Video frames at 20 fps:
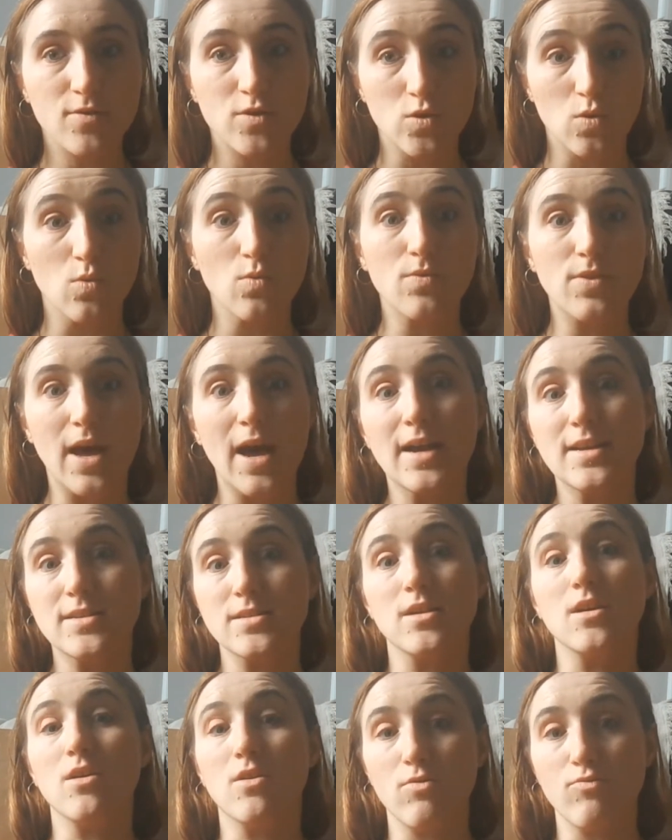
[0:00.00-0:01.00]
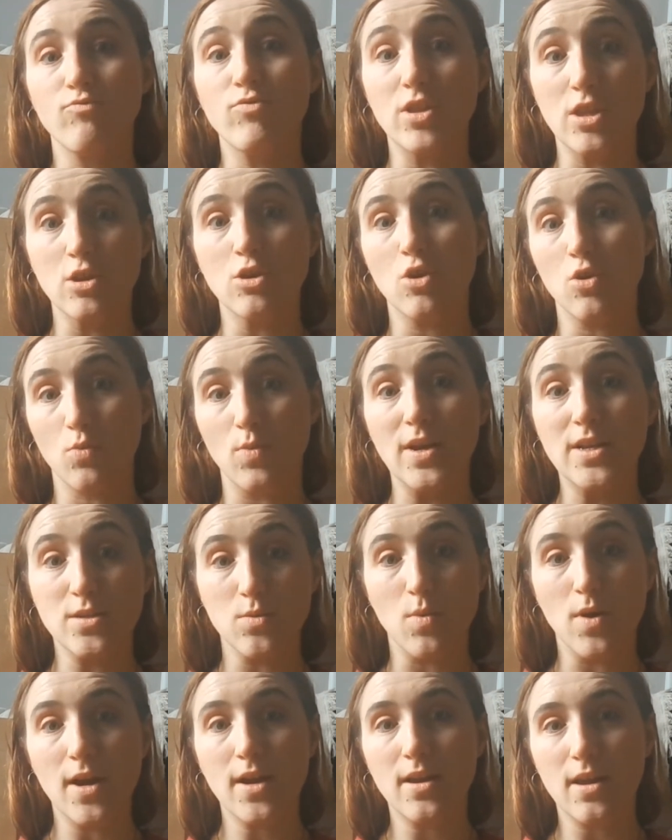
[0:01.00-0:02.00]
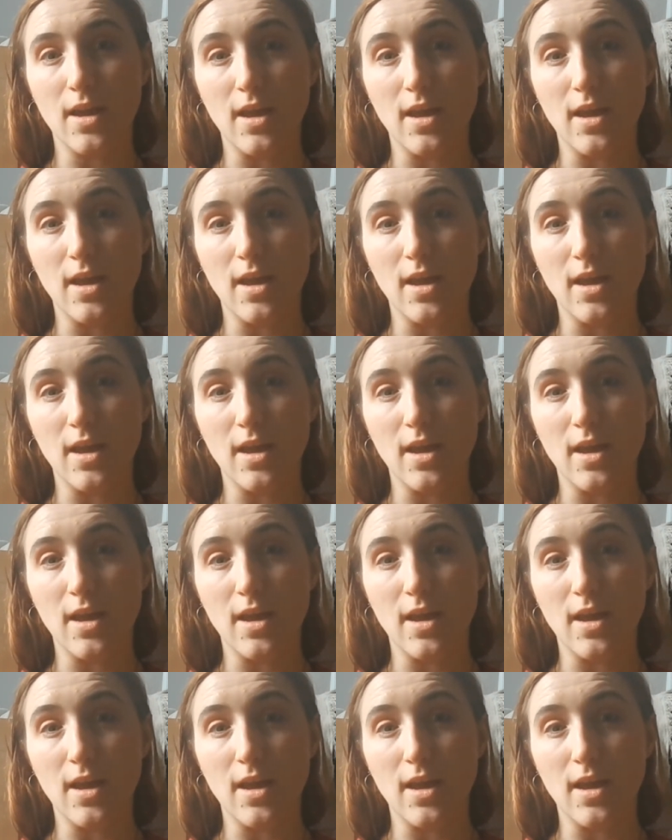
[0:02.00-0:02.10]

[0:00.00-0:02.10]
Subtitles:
So that is a really good way to work